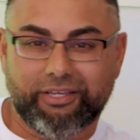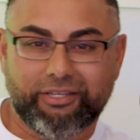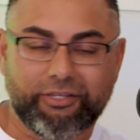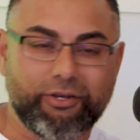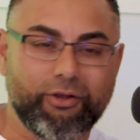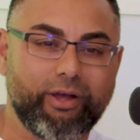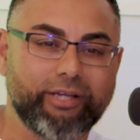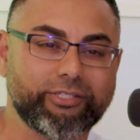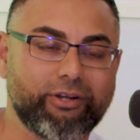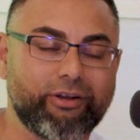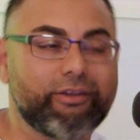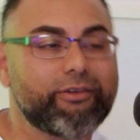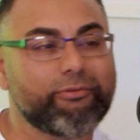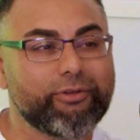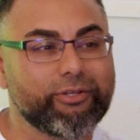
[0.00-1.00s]
I
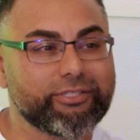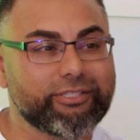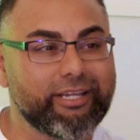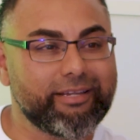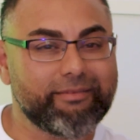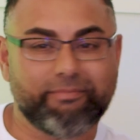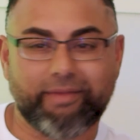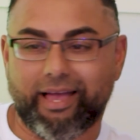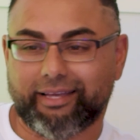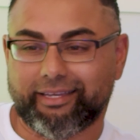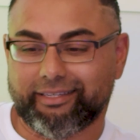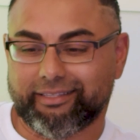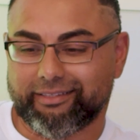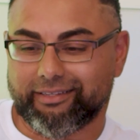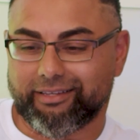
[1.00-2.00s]
started in real estate
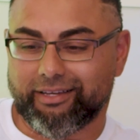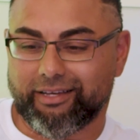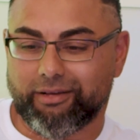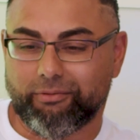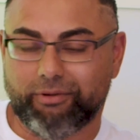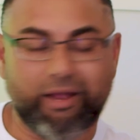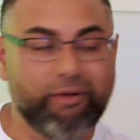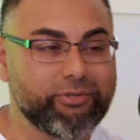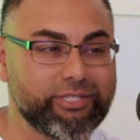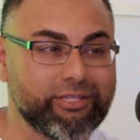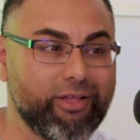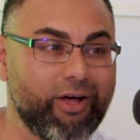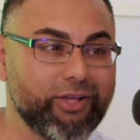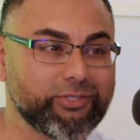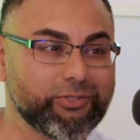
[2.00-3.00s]
back in when I was in
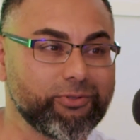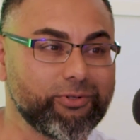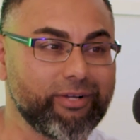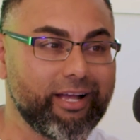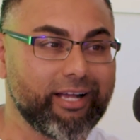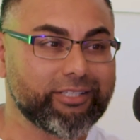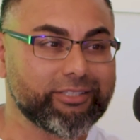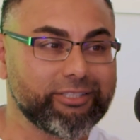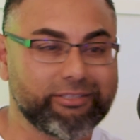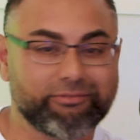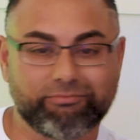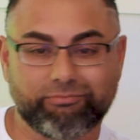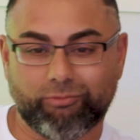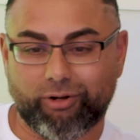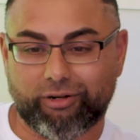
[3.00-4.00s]
law school. I actually
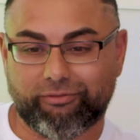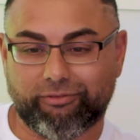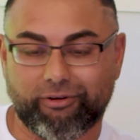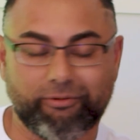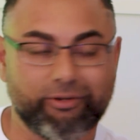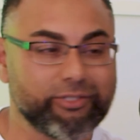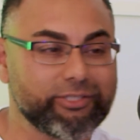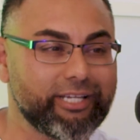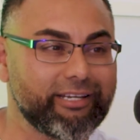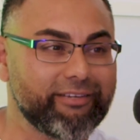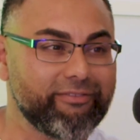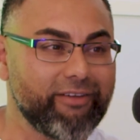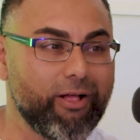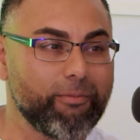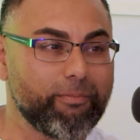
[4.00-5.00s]
worked for a real estate
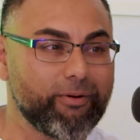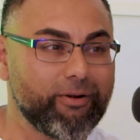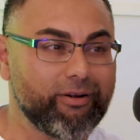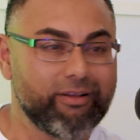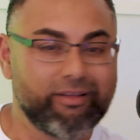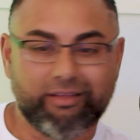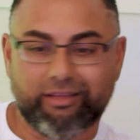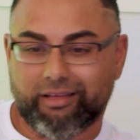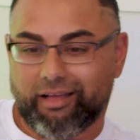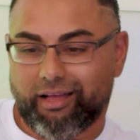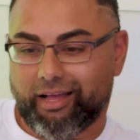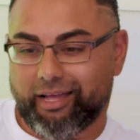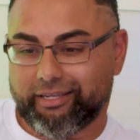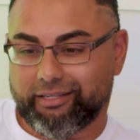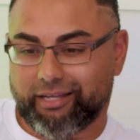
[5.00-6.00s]
developer.
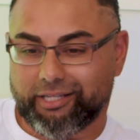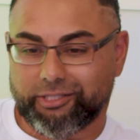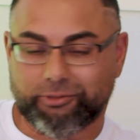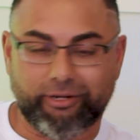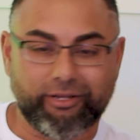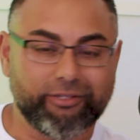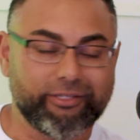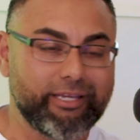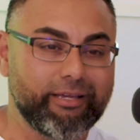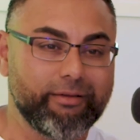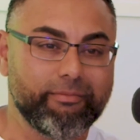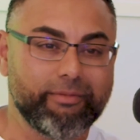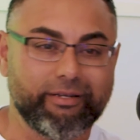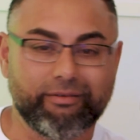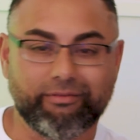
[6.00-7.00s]
I trailed
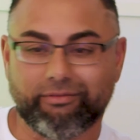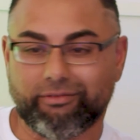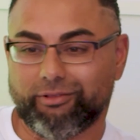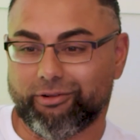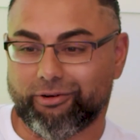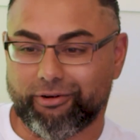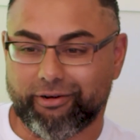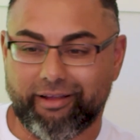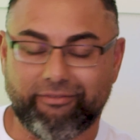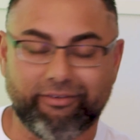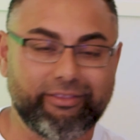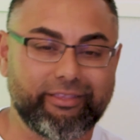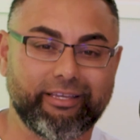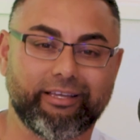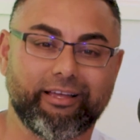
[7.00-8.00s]
him and learned
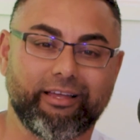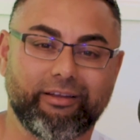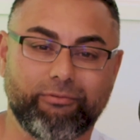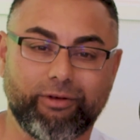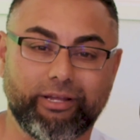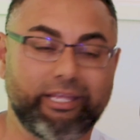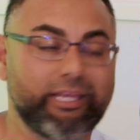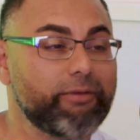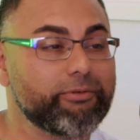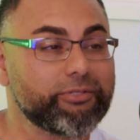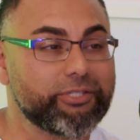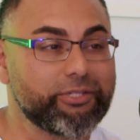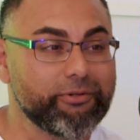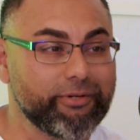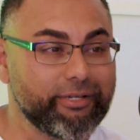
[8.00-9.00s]
everything kind of what he
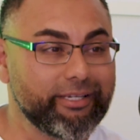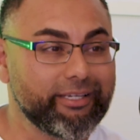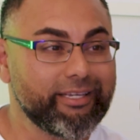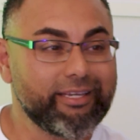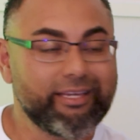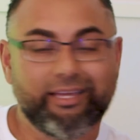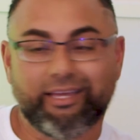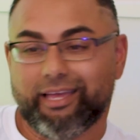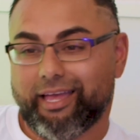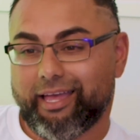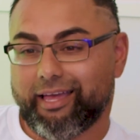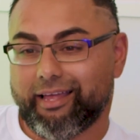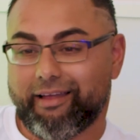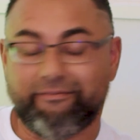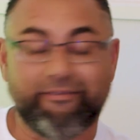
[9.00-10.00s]
was doing,
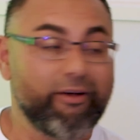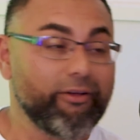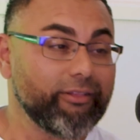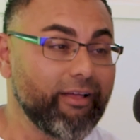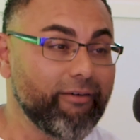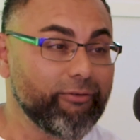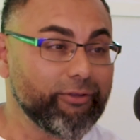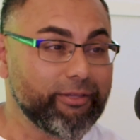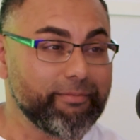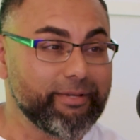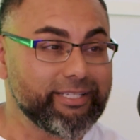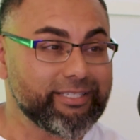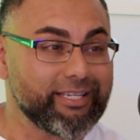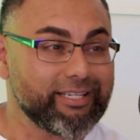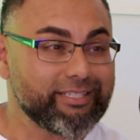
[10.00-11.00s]
and I fell in love with the
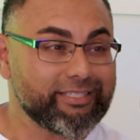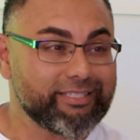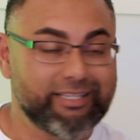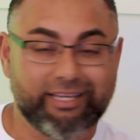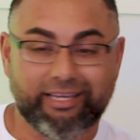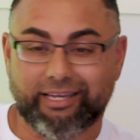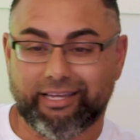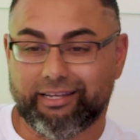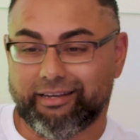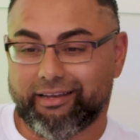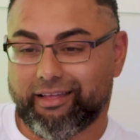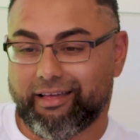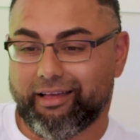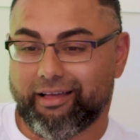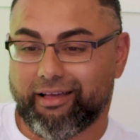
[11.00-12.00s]
business.
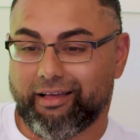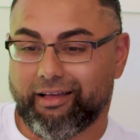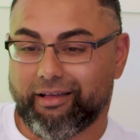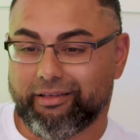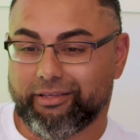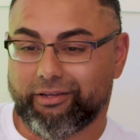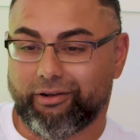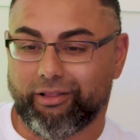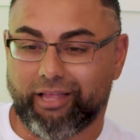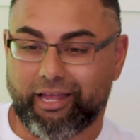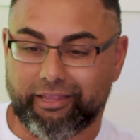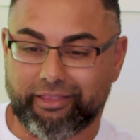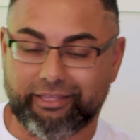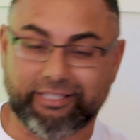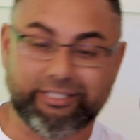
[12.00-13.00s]
And, a
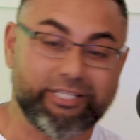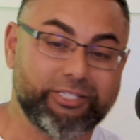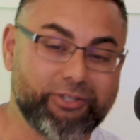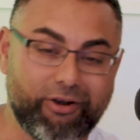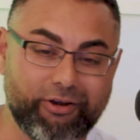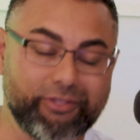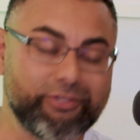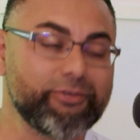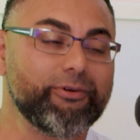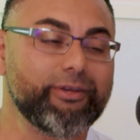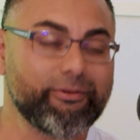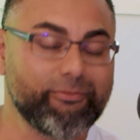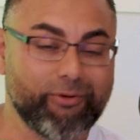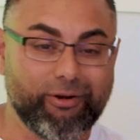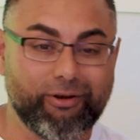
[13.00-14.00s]
lot of the things I started
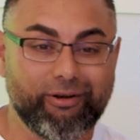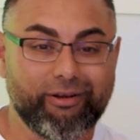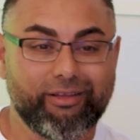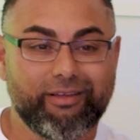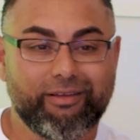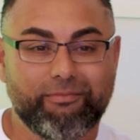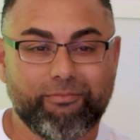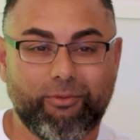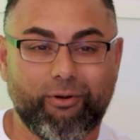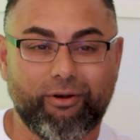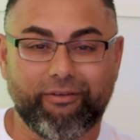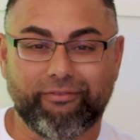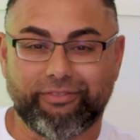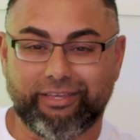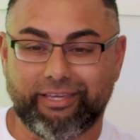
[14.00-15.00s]
doing were
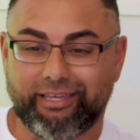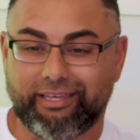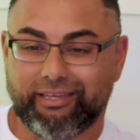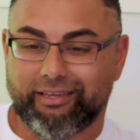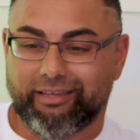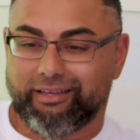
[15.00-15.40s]
more of the